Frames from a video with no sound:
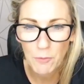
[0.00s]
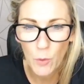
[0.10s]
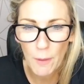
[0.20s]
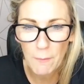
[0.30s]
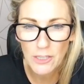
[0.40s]

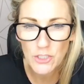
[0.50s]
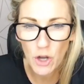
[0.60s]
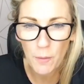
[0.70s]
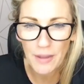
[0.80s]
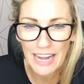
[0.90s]
Quit my
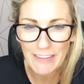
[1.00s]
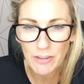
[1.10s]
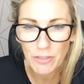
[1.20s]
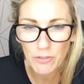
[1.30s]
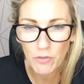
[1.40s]
job and have
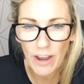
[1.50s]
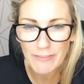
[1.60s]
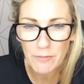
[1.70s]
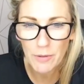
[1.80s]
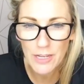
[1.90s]
a
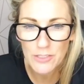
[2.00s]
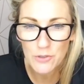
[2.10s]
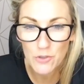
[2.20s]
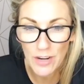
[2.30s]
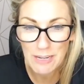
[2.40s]
thriving
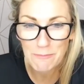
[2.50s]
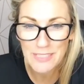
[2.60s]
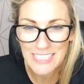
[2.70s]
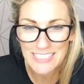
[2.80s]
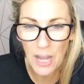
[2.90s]
personal training
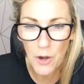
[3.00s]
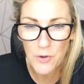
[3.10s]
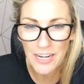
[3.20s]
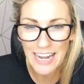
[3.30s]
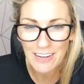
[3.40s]
business,
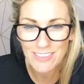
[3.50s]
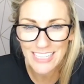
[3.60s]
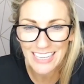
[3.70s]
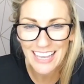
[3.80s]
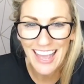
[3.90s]
own an
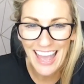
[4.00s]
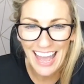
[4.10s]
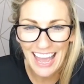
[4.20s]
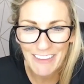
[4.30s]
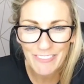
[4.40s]
Audi,
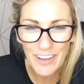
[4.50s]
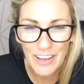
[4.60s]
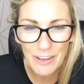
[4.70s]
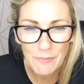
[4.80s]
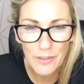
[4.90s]
have
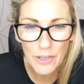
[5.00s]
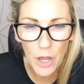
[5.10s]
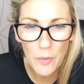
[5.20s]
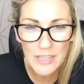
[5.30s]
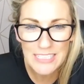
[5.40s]

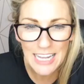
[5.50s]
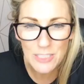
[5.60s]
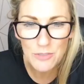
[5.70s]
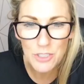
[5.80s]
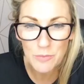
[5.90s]
no
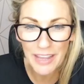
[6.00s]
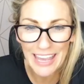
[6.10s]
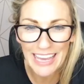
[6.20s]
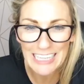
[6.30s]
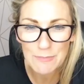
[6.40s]
attachment to my
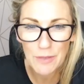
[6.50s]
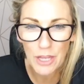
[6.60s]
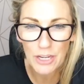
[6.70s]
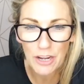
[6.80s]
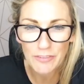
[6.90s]
ex, be
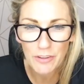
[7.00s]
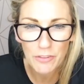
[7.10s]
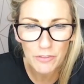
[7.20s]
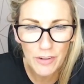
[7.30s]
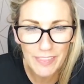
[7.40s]
earning over
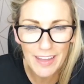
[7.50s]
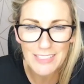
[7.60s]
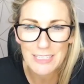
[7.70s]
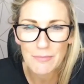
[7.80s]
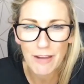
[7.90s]

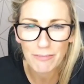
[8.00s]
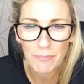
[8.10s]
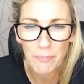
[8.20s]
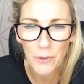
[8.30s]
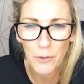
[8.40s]
$3,000 a month.
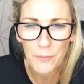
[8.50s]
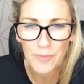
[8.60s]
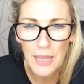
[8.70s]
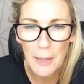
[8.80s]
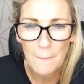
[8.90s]
Boom.